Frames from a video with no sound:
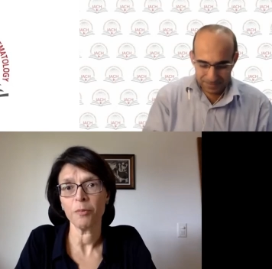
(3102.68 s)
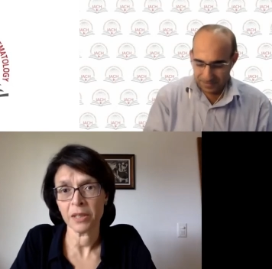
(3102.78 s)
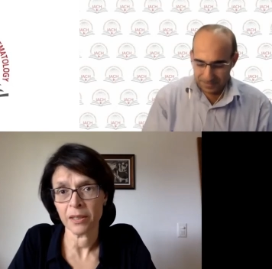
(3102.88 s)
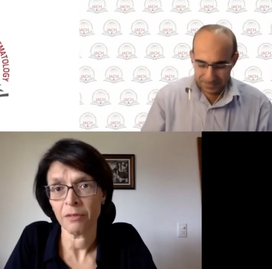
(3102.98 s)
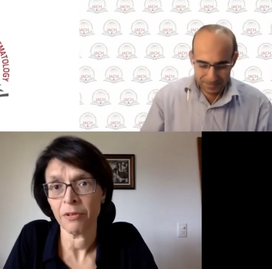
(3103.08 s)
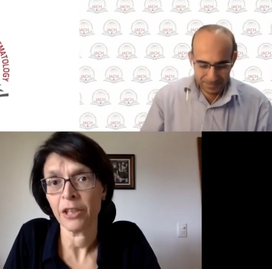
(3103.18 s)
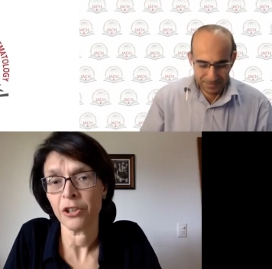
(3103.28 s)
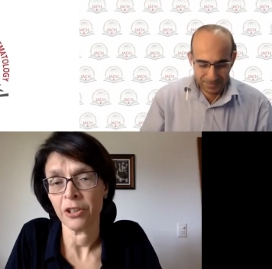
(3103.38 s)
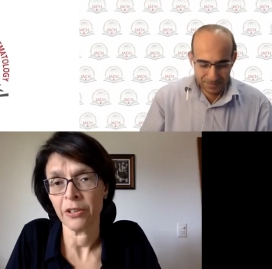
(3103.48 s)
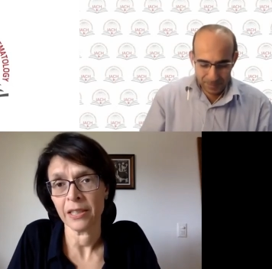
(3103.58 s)

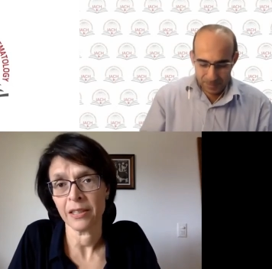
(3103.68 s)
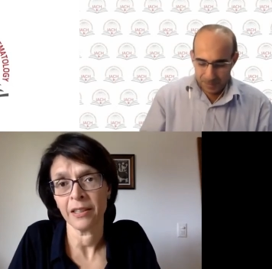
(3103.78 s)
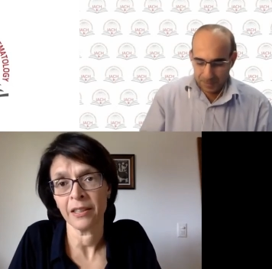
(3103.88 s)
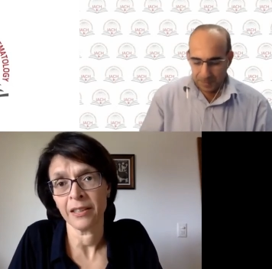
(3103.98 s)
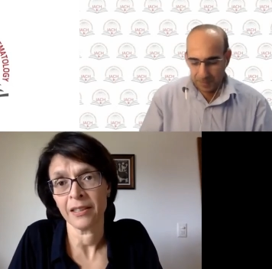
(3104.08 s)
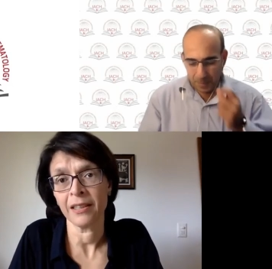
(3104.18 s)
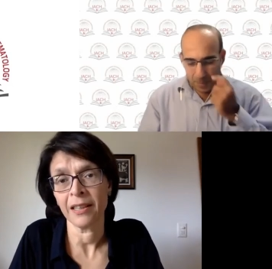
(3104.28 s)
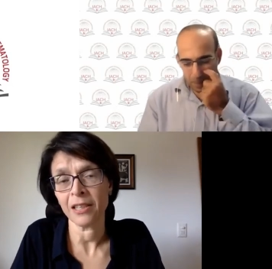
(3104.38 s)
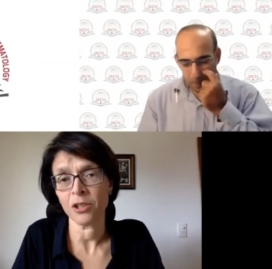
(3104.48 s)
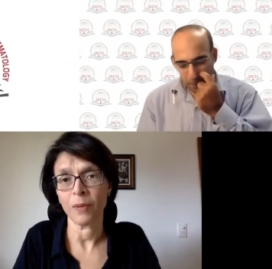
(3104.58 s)
Speaker 1: observational studies,
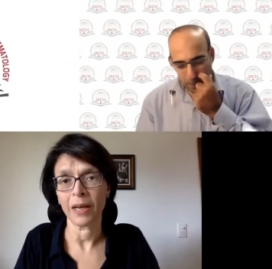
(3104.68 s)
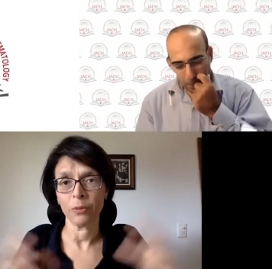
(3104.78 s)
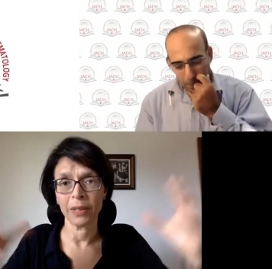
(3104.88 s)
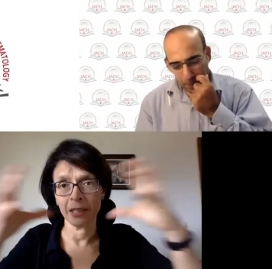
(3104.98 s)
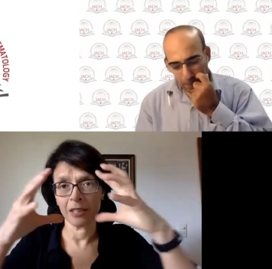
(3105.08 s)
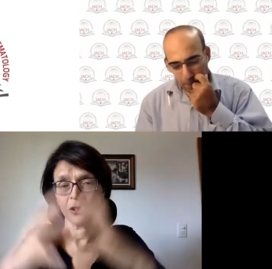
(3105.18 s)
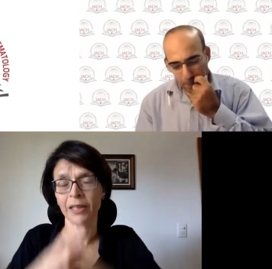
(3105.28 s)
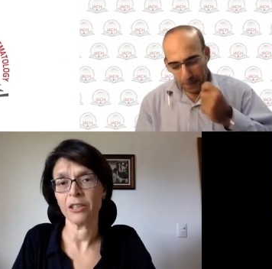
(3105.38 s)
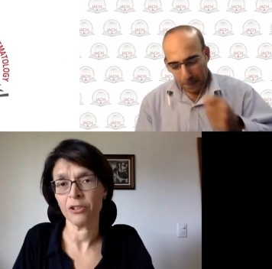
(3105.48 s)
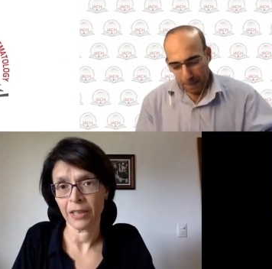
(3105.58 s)
and that's why we need to
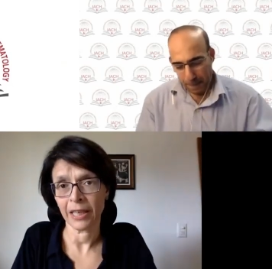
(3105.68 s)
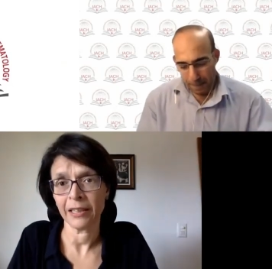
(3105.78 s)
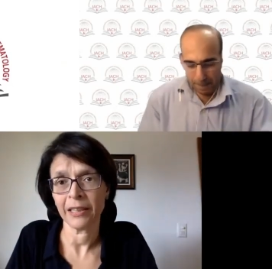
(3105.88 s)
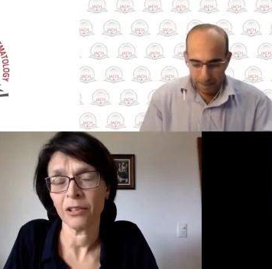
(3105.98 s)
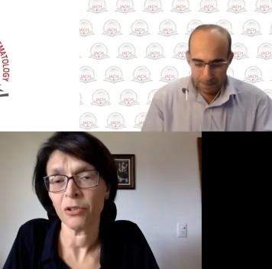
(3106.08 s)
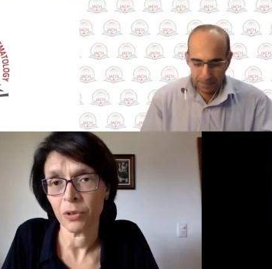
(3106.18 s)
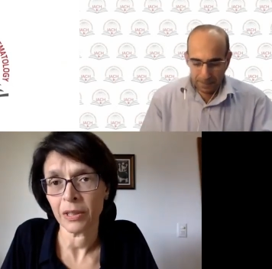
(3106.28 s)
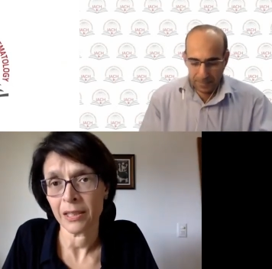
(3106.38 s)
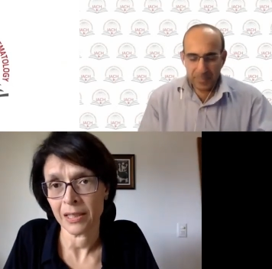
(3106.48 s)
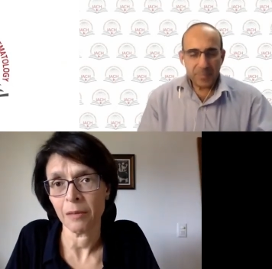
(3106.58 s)
get together and
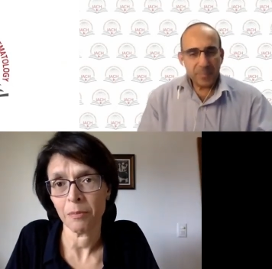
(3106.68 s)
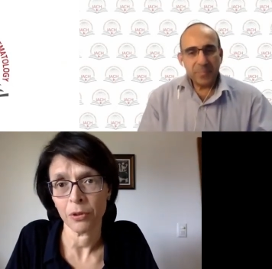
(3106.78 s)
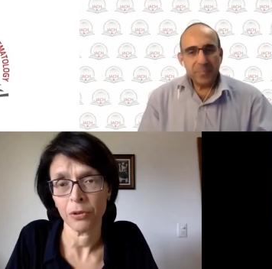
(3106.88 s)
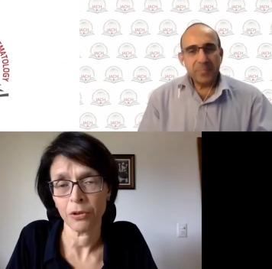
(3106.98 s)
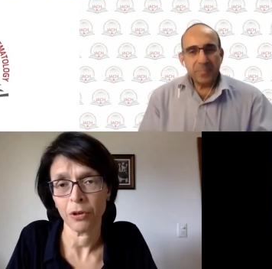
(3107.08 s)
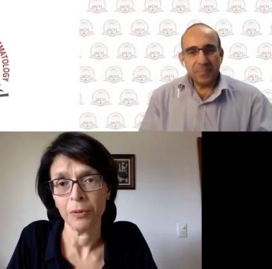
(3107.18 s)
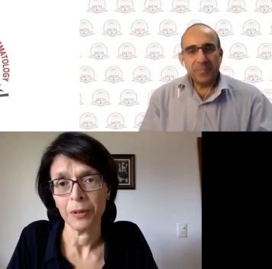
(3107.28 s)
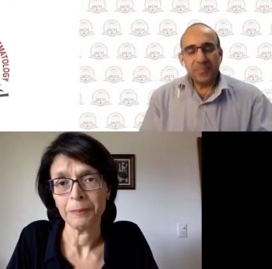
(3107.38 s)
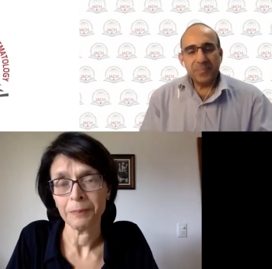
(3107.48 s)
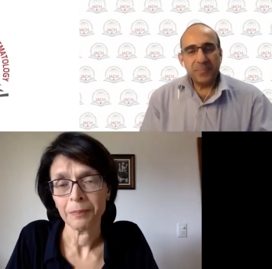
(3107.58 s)
do the same
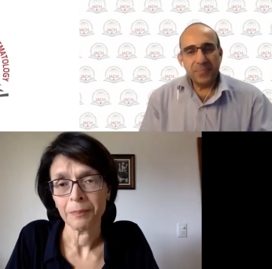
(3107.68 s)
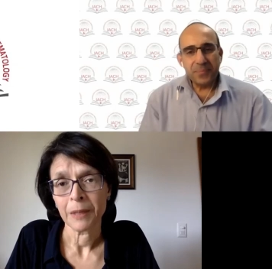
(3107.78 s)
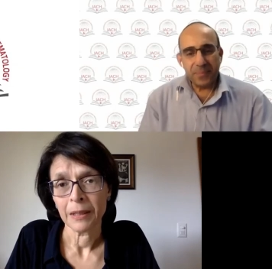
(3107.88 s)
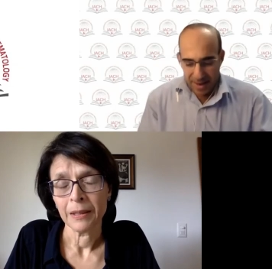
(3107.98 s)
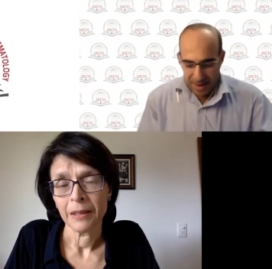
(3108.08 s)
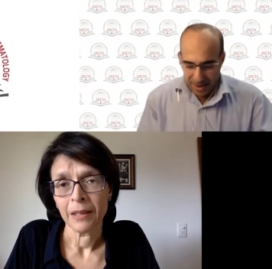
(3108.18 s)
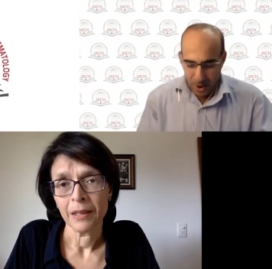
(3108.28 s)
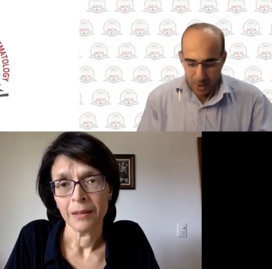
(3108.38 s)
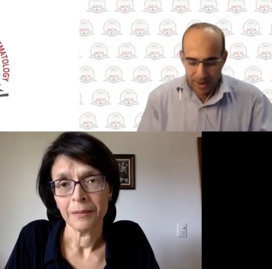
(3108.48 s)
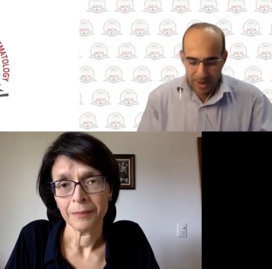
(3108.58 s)
protocol.
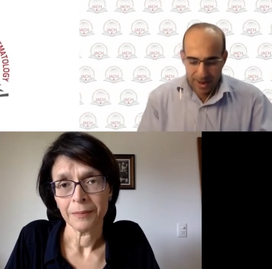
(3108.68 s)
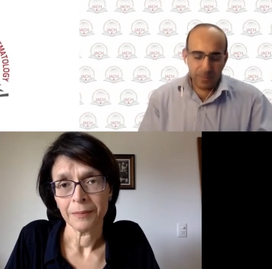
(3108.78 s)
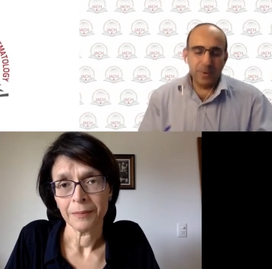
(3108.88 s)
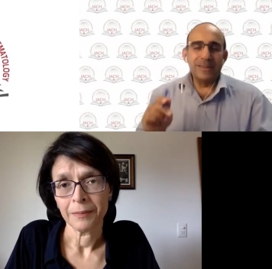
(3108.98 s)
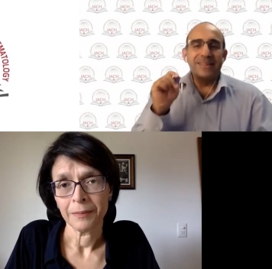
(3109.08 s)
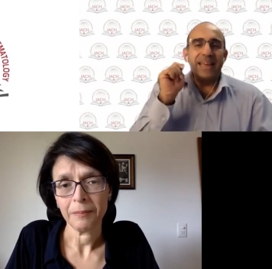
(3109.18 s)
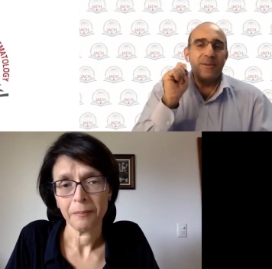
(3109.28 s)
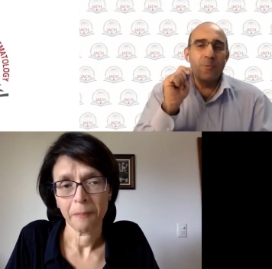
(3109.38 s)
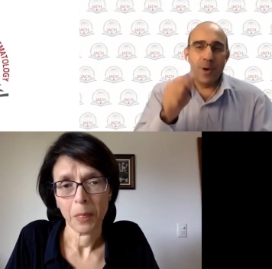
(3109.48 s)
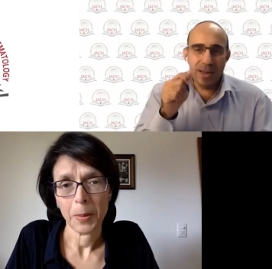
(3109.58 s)
Speaker 2: Okay, we'll
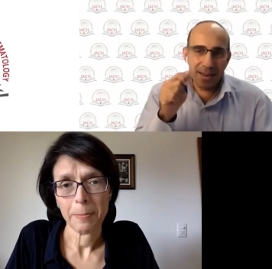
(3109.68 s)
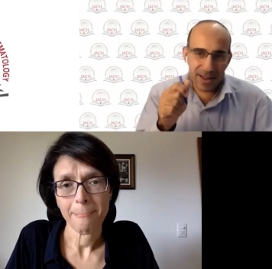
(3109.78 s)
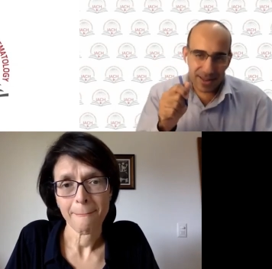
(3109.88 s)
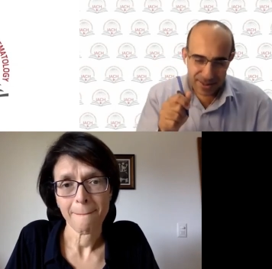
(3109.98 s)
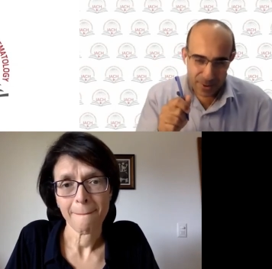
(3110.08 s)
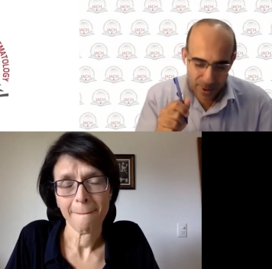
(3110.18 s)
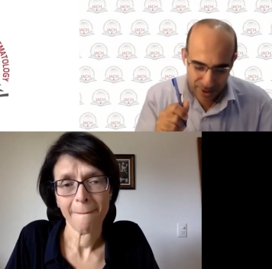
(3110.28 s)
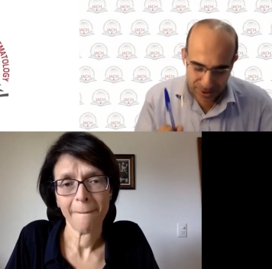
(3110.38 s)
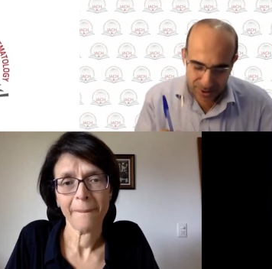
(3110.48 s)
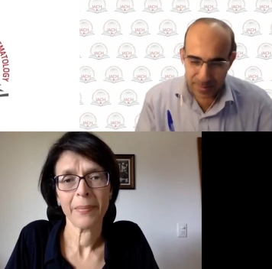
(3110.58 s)
take one last
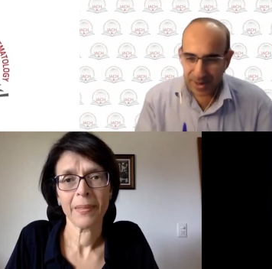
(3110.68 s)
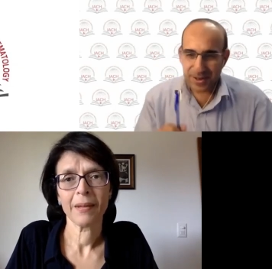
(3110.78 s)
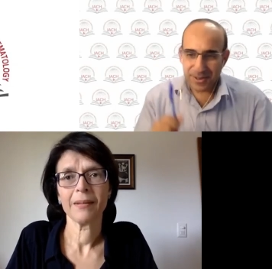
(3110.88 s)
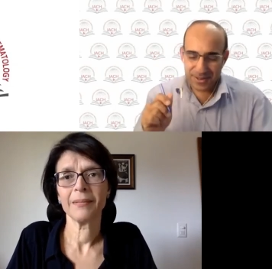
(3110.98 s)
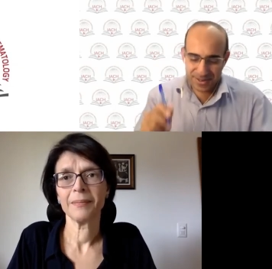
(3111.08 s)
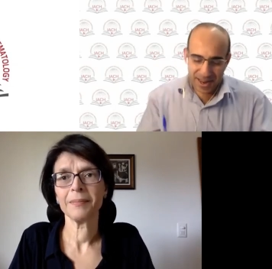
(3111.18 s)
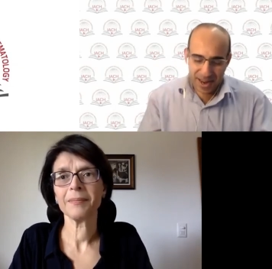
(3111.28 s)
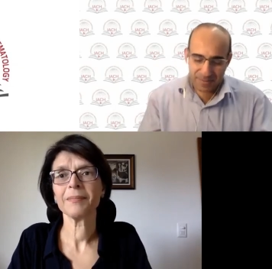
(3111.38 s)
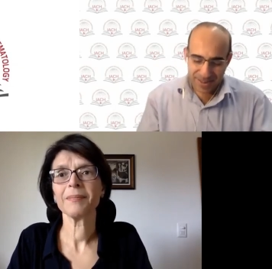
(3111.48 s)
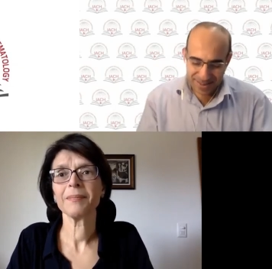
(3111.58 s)
question because
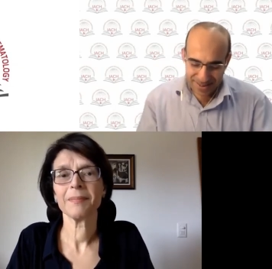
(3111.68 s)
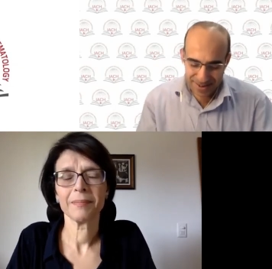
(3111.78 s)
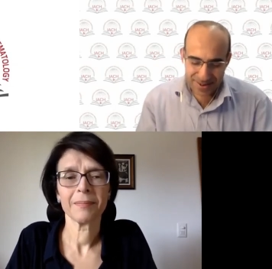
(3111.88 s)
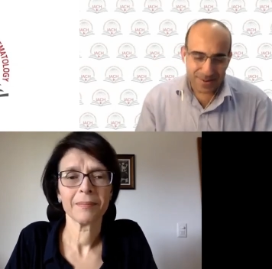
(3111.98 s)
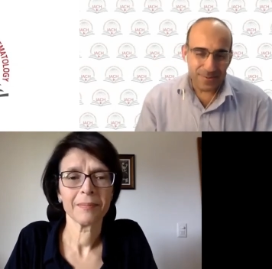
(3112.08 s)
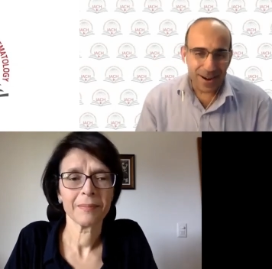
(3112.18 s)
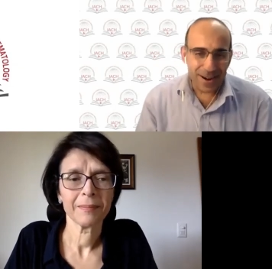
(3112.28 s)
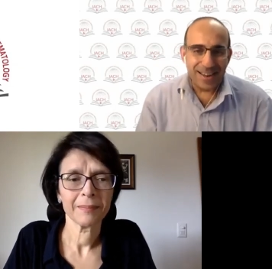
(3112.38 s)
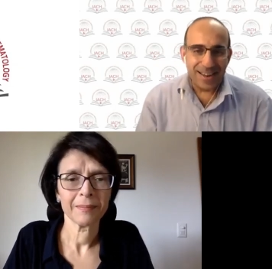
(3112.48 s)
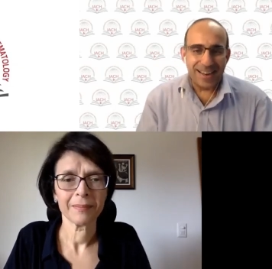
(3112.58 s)
time is uh,
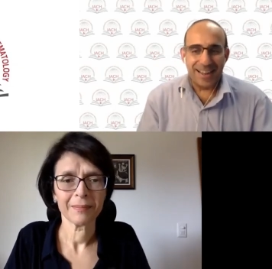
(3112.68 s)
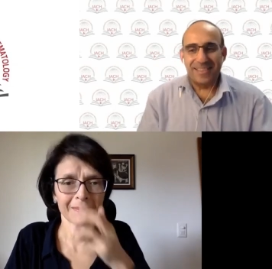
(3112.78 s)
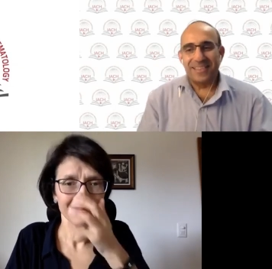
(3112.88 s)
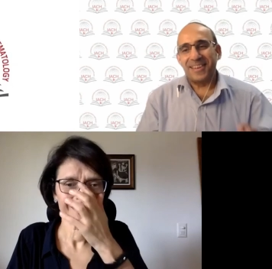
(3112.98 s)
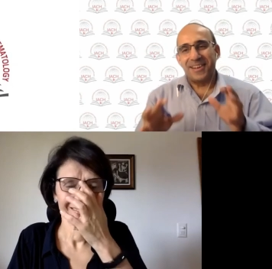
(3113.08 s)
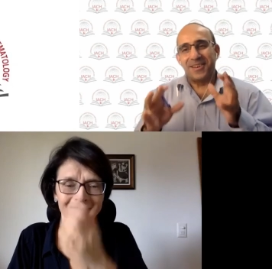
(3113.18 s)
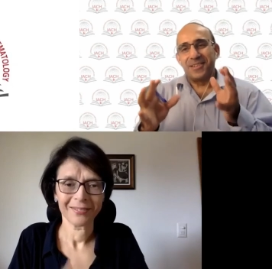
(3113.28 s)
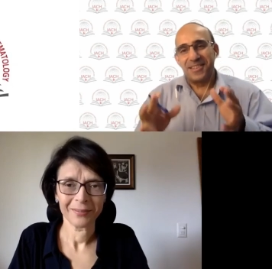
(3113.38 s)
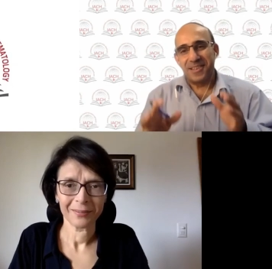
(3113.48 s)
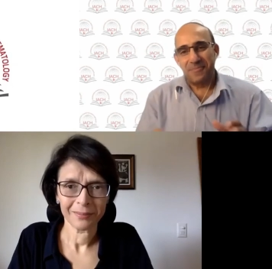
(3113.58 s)
running, and the
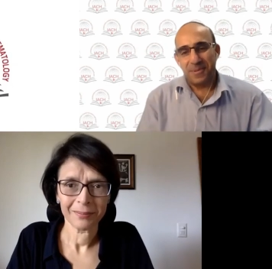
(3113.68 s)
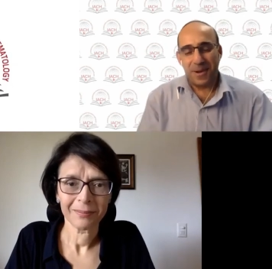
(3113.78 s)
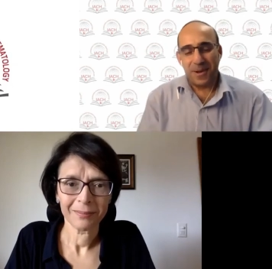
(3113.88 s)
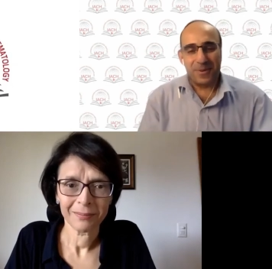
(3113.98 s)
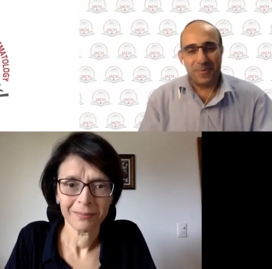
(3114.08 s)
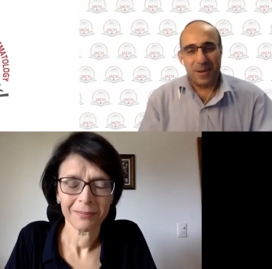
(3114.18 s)
concept about the